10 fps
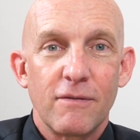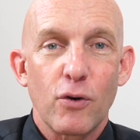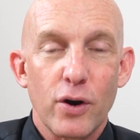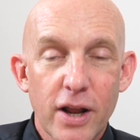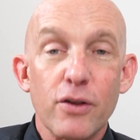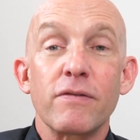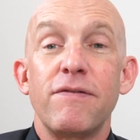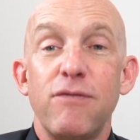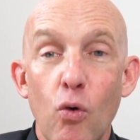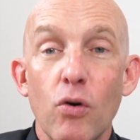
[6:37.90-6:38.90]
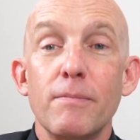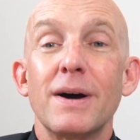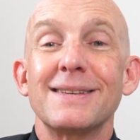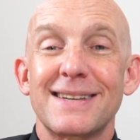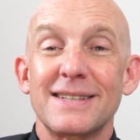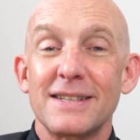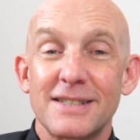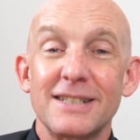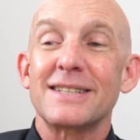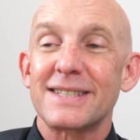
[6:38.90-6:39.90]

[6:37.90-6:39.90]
for another four months because it's in a